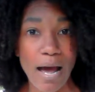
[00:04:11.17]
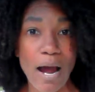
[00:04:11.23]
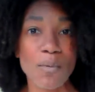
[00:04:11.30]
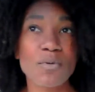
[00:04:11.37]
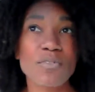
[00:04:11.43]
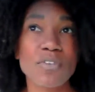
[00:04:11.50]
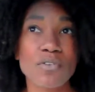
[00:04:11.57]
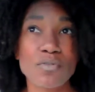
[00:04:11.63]
I
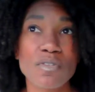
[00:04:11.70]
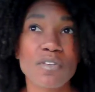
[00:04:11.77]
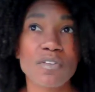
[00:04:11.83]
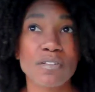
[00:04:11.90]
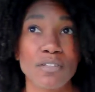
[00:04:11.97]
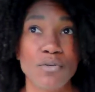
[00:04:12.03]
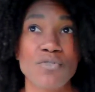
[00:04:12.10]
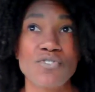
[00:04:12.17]
was under the
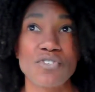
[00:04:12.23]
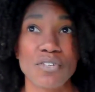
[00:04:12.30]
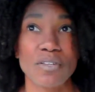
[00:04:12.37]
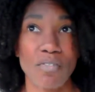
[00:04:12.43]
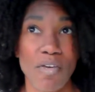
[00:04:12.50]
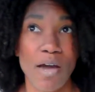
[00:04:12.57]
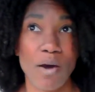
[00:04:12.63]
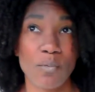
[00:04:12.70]
delusion
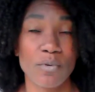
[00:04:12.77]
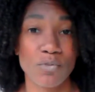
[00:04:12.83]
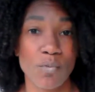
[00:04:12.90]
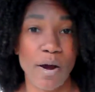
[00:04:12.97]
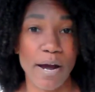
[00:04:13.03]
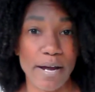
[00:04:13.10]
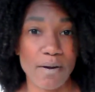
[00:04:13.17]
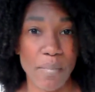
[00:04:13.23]
that that was
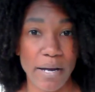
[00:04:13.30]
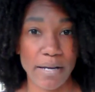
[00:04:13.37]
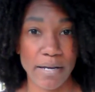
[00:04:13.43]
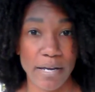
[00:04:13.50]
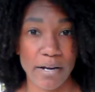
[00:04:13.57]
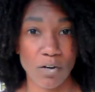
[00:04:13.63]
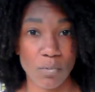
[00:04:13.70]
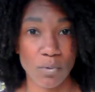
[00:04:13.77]
why my
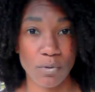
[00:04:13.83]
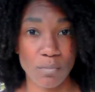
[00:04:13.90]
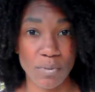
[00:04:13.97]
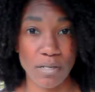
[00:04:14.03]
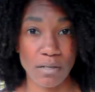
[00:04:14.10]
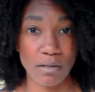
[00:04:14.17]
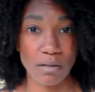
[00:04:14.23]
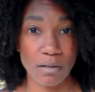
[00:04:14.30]
hair would
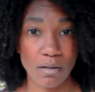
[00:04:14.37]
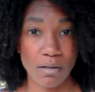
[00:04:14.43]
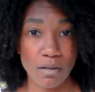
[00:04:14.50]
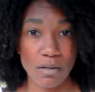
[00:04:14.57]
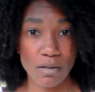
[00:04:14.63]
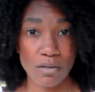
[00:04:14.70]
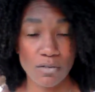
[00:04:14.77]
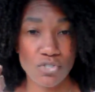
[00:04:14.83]
be
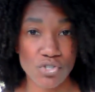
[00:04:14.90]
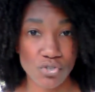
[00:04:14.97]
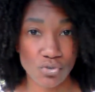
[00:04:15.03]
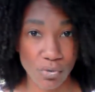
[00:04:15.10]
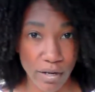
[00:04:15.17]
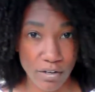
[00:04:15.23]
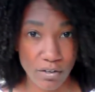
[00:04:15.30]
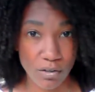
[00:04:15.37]

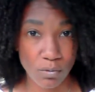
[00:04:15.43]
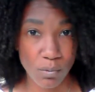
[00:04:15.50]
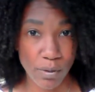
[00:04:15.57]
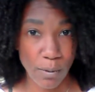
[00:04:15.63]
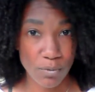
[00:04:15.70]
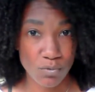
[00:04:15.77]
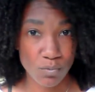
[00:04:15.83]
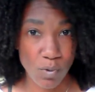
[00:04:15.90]
straighter when
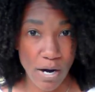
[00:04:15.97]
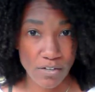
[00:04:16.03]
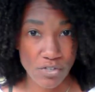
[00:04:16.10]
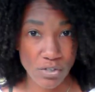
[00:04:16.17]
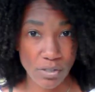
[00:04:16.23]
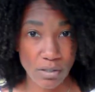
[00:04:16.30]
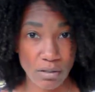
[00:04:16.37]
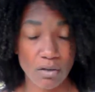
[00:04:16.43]
I was
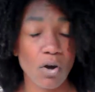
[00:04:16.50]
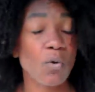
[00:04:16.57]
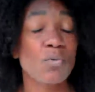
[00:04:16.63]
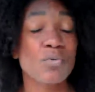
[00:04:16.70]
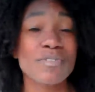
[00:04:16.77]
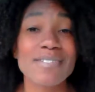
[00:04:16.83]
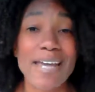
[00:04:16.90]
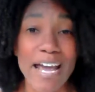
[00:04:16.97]
washing it. No, it
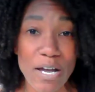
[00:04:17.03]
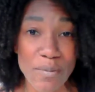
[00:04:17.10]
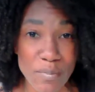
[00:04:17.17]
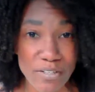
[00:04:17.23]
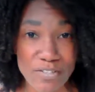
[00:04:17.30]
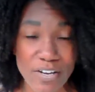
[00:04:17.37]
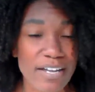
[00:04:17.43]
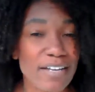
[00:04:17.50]
was
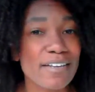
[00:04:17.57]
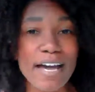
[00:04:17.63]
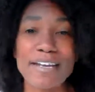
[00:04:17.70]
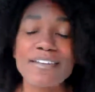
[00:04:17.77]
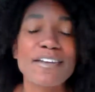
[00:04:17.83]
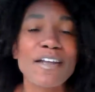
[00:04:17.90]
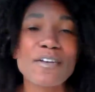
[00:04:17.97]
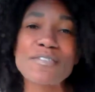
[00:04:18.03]
damaged. I
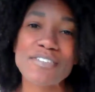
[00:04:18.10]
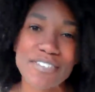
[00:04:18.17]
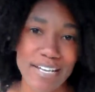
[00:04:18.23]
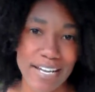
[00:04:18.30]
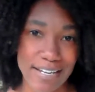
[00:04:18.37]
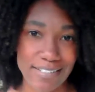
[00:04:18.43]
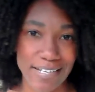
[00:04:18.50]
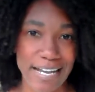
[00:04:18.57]
didn't
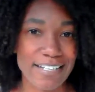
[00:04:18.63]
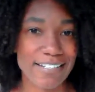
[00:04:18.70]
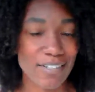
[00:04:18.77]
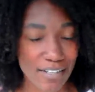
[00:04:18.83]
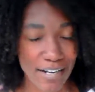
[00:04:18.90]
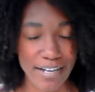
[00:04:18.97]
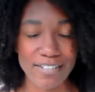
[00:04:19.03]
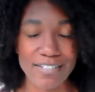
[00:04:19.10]
understand it. I
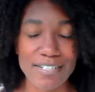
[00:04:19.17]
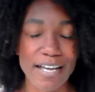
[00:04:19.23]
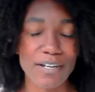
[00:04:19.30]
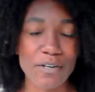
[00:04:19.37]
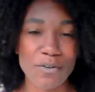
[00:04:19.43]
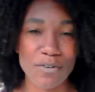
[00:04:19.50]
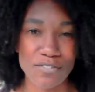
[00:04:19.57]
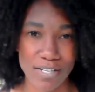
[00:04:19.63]
did not
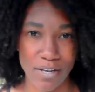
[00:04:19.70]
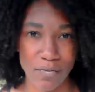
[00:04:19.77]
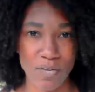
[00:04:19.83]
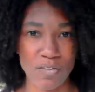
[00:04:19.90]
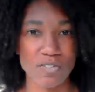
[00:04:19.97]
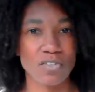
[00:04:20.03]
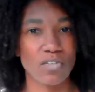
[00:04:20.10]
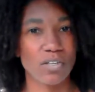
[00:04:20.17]
understand
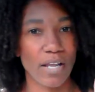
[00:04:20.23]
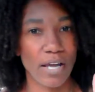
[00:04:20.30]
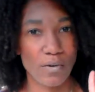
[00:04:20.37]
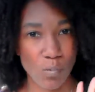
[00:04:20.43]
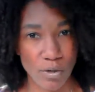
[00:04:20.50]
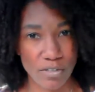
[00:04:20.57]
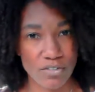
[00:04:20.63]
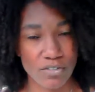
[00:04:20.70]
this until I
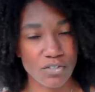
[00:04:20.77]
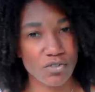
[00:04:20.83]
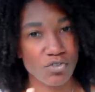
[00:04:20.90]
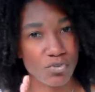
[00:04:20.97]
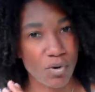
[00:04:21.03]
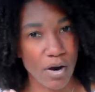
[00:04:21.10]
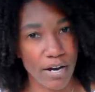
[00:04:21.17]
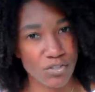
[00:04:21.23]
went
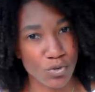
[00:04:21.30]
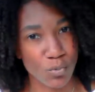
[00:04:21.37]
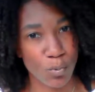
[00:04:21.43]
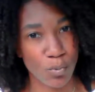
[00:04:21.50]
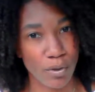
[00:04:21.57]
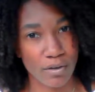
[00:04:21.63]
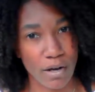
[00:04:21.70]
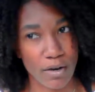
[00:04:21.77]

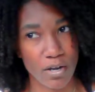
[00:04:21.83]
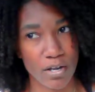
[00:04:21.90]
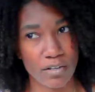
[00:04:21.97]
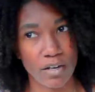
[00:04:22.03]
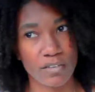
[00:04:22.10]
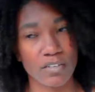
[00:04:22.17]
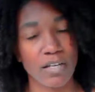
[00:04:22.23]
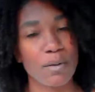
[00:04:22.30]
to
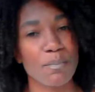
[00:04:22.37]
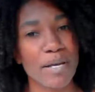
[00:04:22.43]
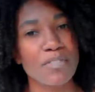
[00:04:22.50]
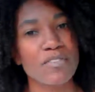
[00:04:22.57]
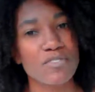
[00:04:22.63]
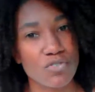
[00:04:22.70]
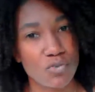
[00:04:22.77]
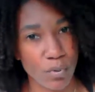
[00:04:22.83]
until I made
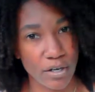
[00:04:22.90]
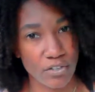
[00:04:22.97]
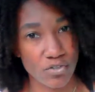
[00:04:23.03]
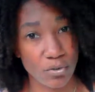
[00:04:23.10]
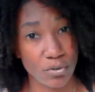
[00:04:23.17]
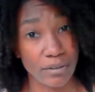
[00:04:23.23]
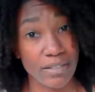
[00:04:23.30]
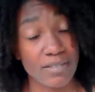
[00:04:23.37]
the switch,
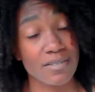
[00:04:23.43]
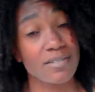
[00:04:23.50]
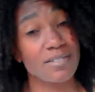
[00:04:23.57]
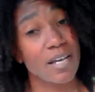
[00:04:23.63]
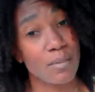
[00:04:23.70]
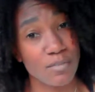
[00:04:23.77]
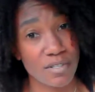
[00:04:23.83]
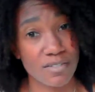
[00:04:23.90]
or at least
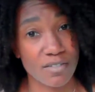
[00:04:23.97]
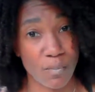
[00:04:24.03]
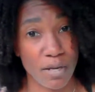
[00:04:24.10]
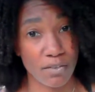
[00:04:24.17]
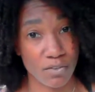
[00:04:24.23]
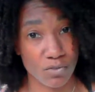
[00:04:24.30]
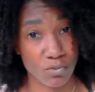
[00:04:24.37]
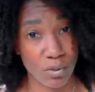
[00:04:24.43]
attempted to
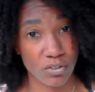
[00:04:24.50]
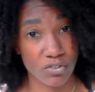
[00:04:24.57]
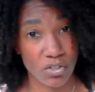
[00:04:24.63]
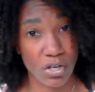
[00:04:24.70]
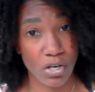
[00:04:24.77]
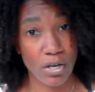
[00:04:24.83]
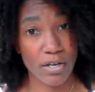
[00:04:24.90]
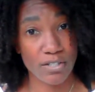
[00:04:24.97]
make the switch
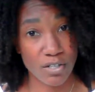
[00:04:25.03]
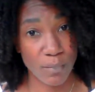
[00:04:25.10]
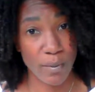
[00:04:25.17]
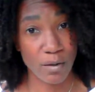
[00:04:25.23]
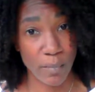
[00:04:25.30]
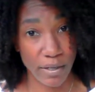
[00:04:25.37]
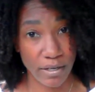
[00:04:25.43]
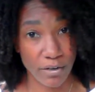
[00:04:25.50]
to
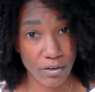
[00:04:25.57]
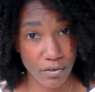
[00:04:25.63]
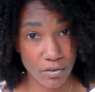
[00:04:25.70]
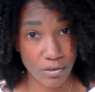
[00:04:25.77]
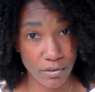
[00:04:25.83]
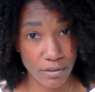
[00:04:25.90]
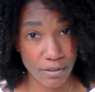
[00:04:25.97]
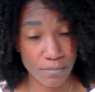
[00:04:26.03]
make my hair
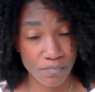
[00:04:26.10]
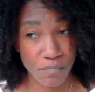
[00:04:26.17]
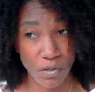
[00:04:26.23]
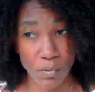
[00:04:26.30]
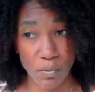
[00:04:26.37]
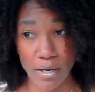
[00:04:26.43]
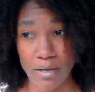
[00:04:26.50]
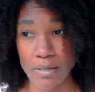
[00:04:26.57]
curly.
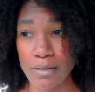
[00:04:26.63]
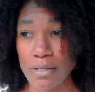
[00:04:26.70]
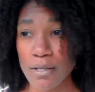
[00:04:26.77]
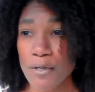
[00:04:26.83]
Okay.